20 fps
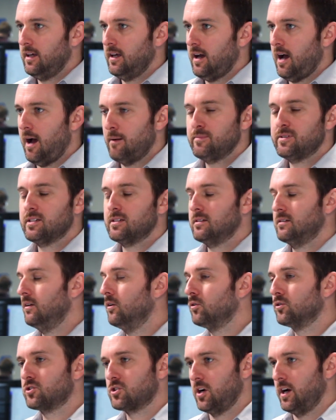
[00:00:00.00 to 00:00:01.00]
I'm
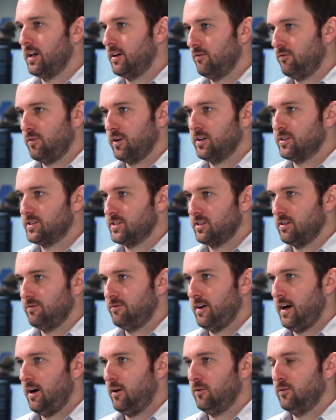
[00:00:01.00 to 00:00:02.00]
still trying to figure stuff
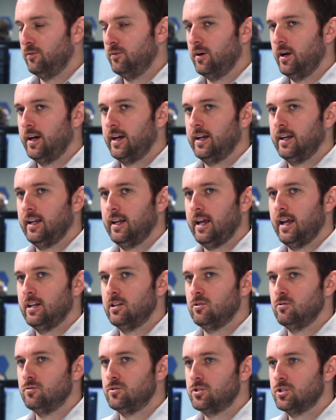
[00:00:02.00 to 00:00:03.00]
out, right? And
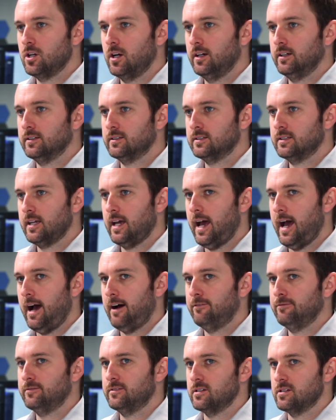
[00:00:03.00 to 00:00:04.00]
you just
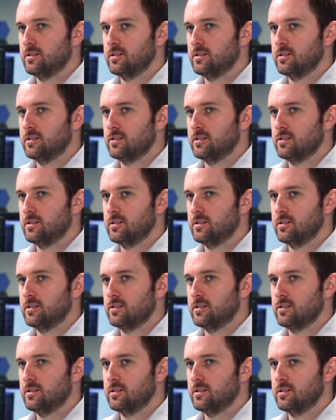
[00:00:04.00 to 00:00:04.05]
have to